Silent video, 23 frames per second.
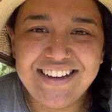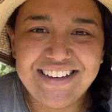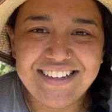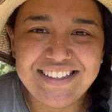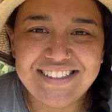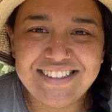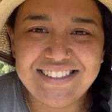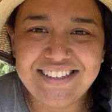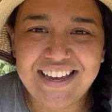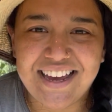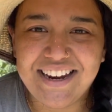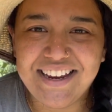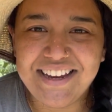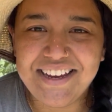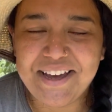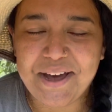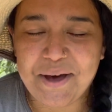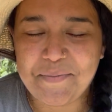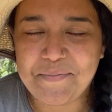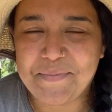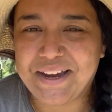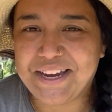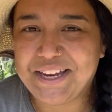setting
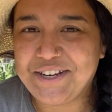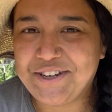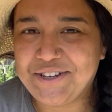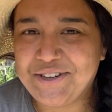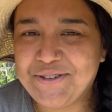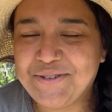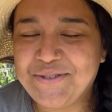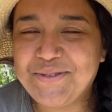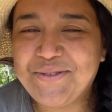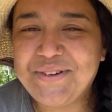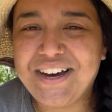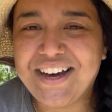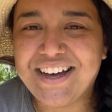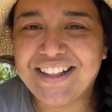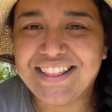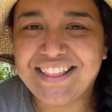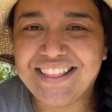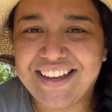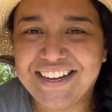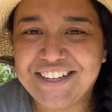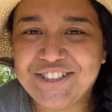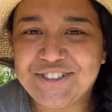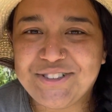up my new
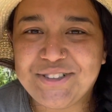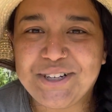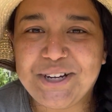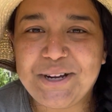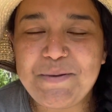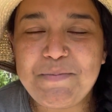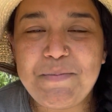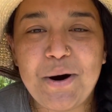electric